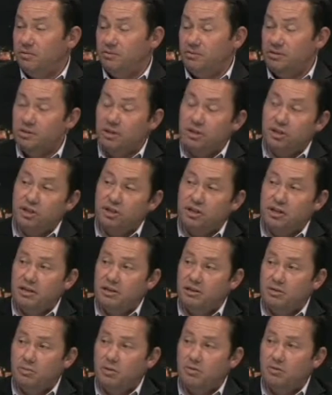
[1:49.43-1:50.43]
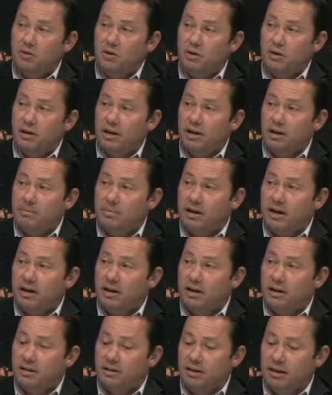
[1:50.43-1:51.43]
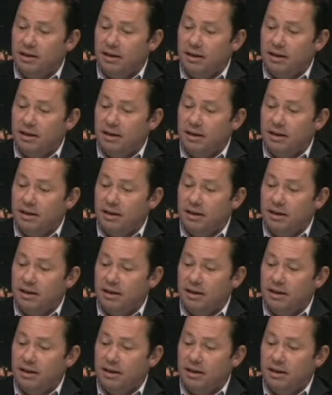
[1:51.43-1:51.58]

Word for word: visitor share that we've got in our market,